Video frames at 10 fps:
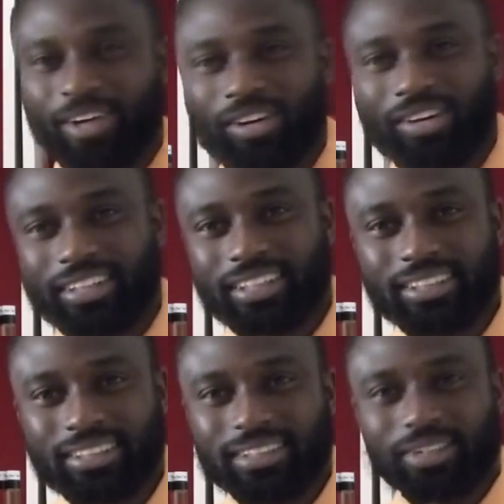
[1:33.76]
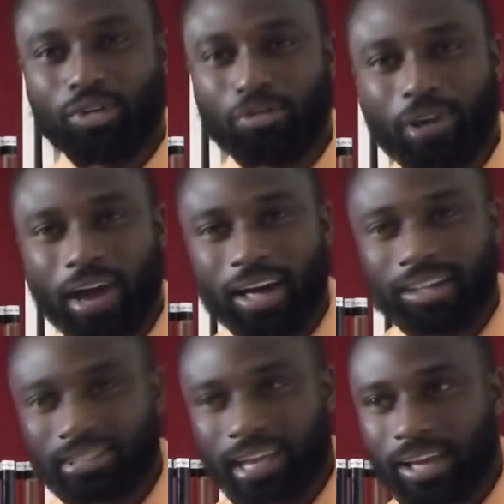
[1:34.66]
you know, this is so
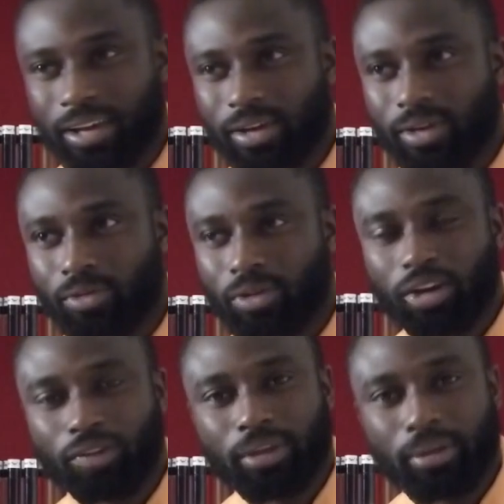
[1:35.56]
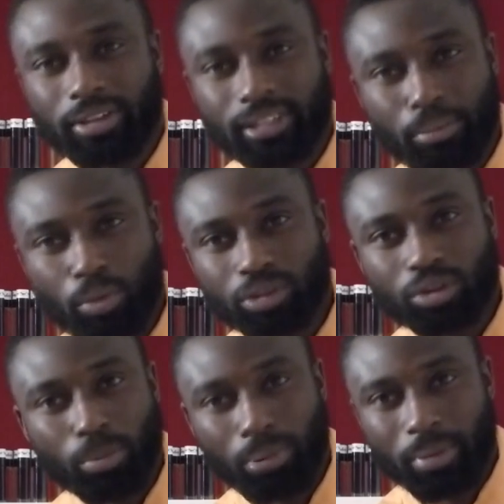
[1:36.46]
far. It's like one of the it's the
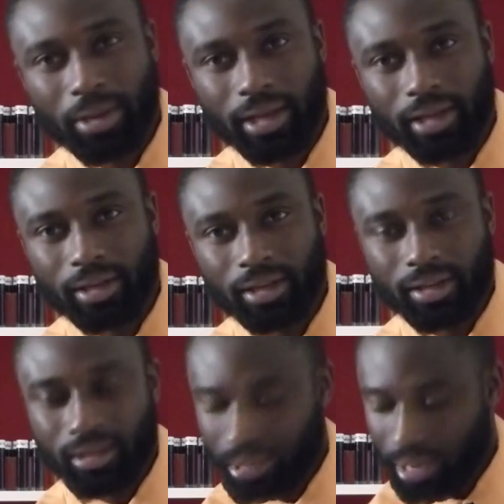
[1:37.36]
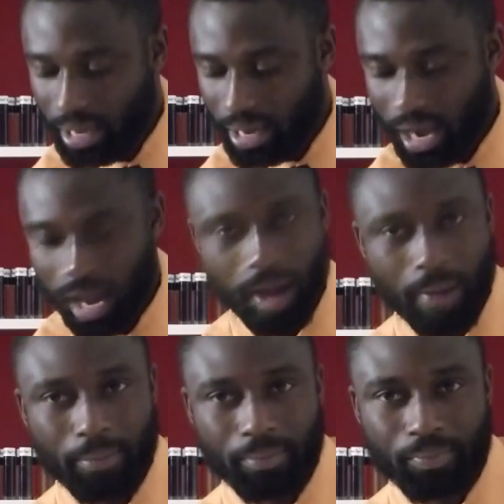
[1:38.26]
most complimented
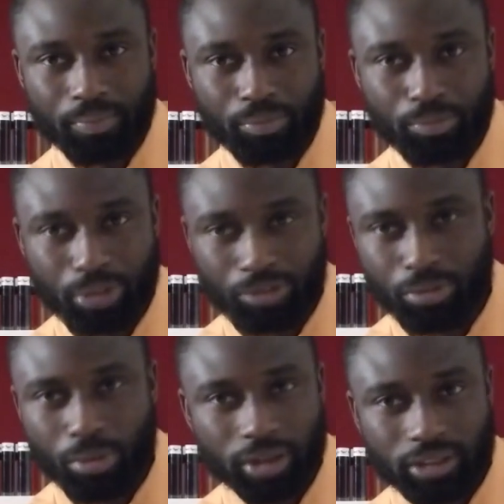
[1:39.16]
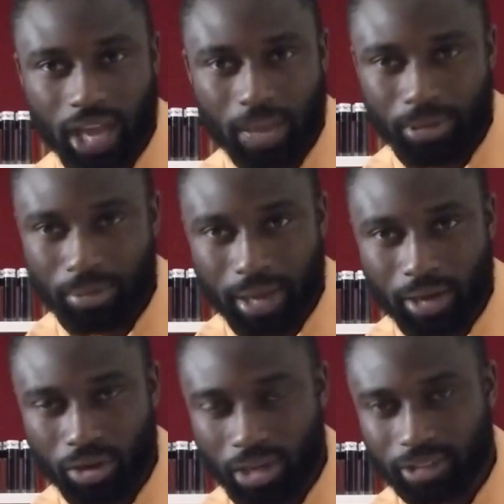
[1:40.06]
um, perfume oil type in my
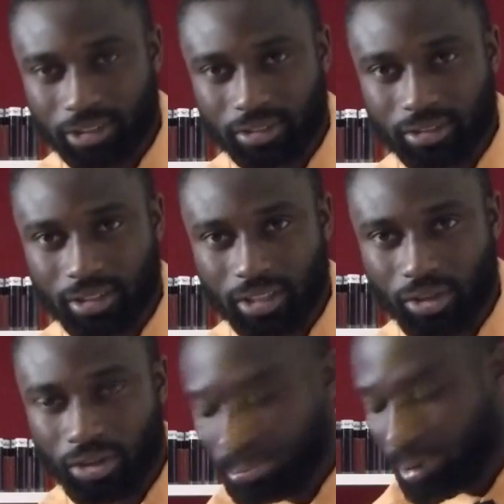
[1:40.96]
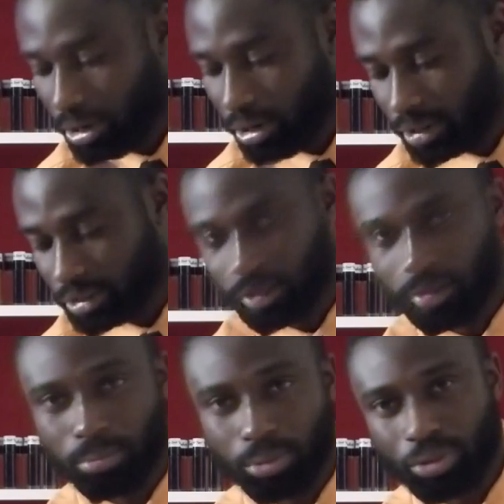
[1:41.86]
collection, you know, in my collection,
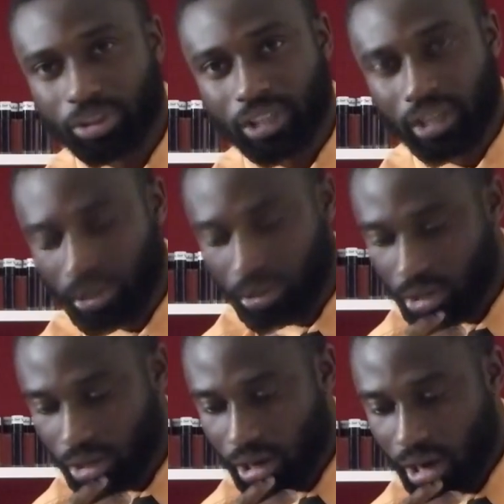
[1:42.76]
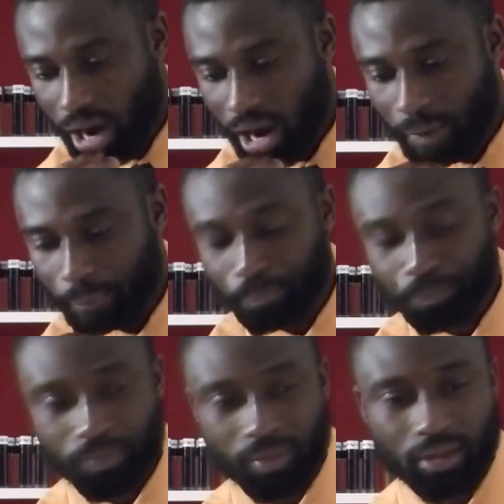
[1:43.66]
Blue de Chanel. Um,
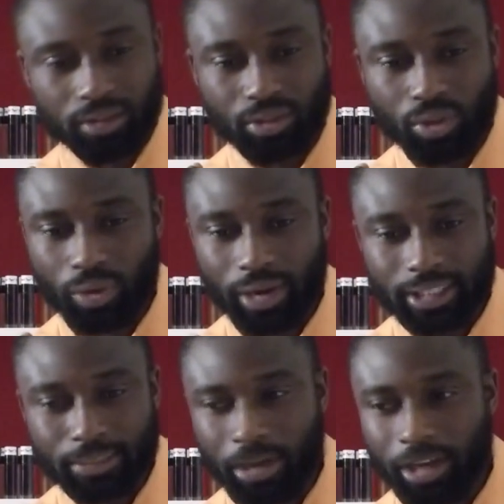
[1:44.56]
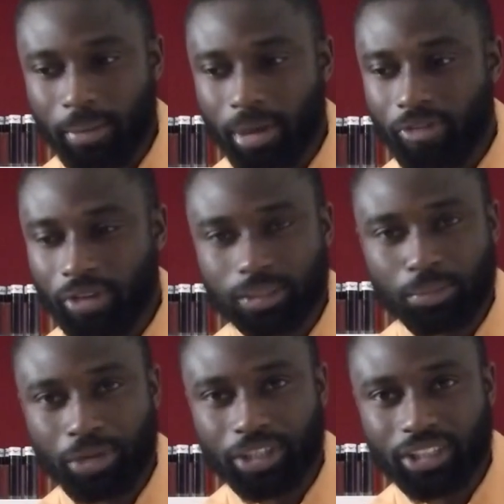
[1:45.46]
so when I smelled it, my first
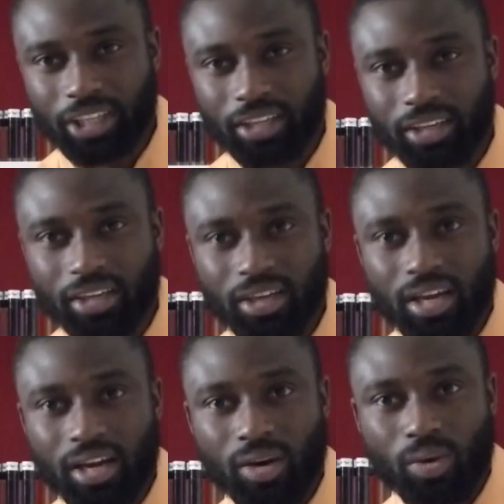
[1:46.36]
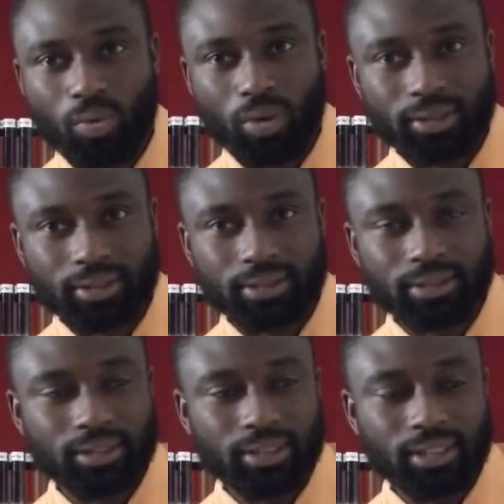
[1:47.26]
impression was